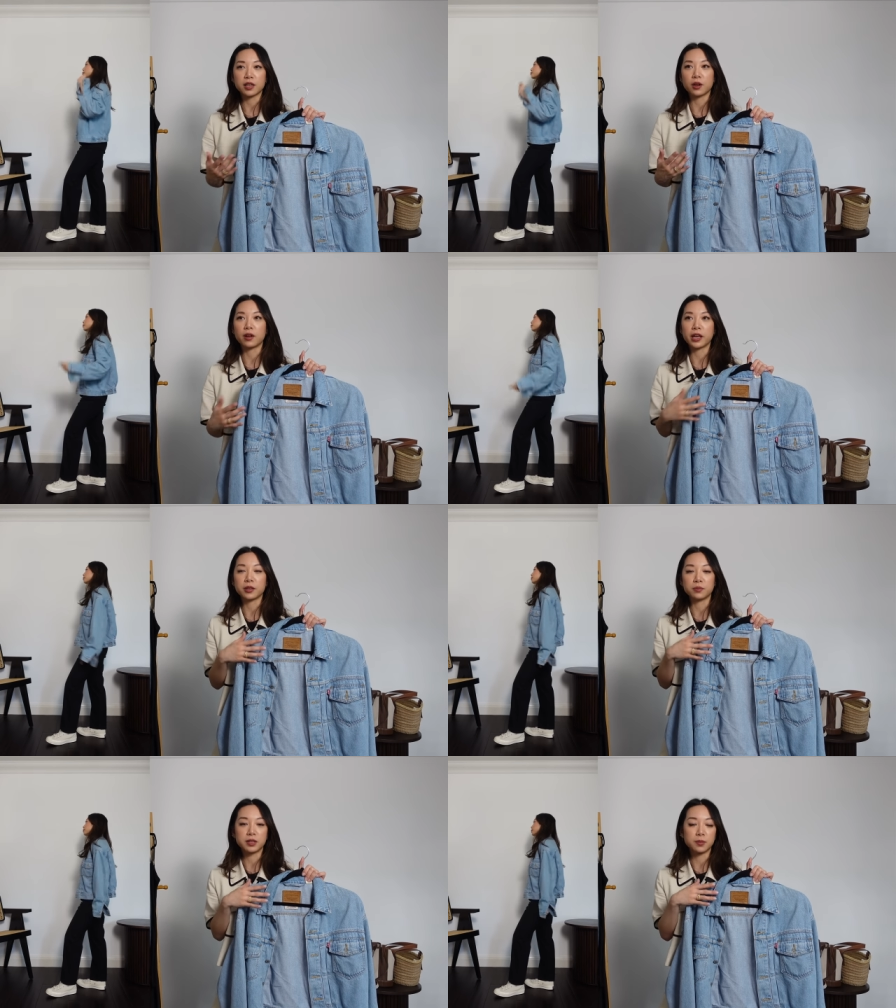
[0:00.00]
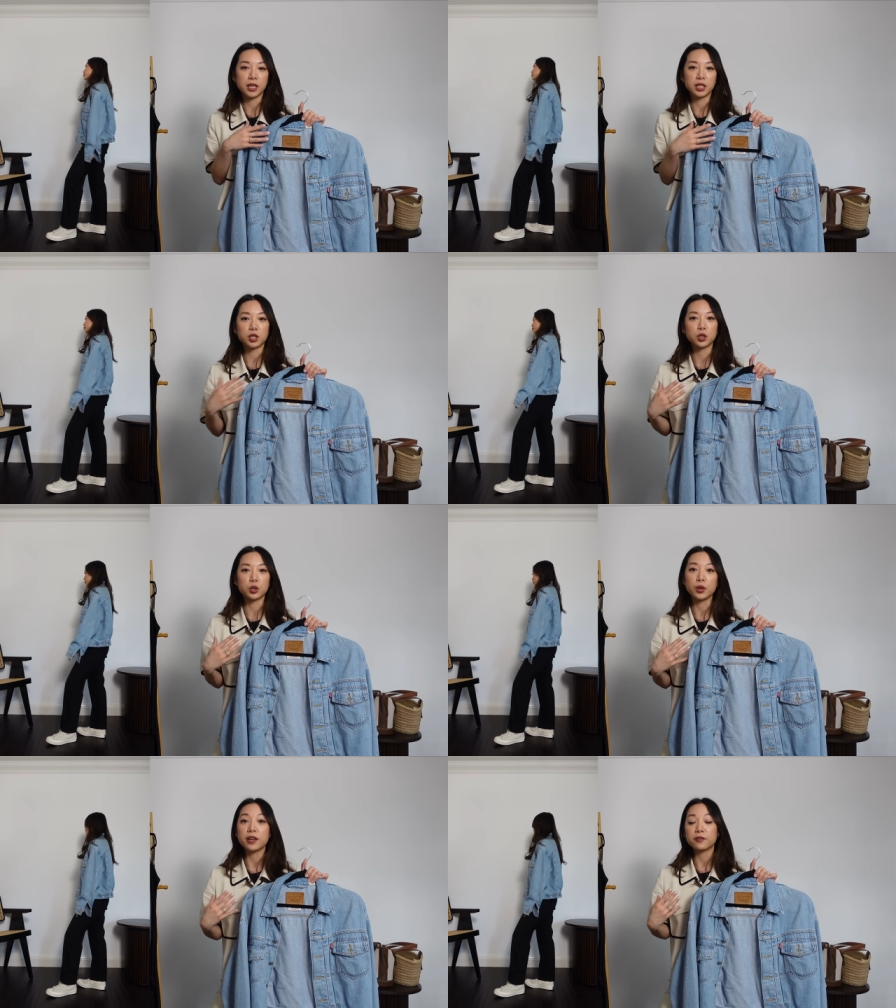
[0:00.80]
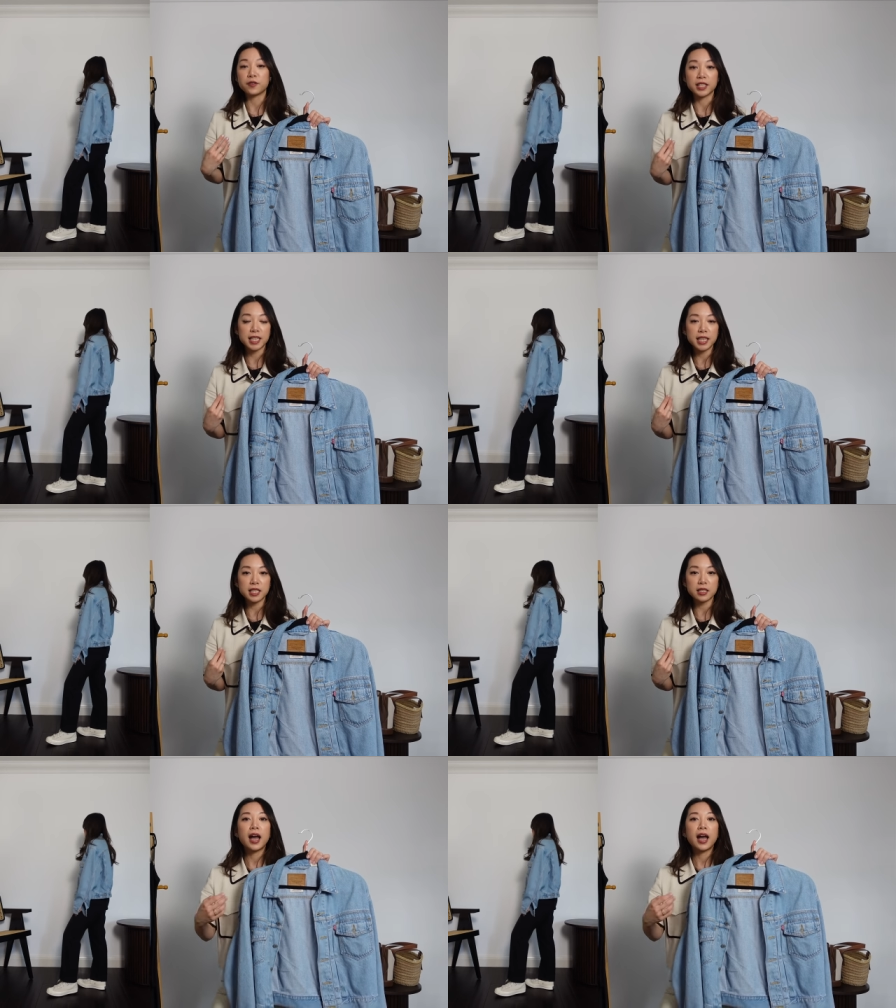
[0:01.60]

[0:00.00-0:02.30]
I don't like them to be too fitted.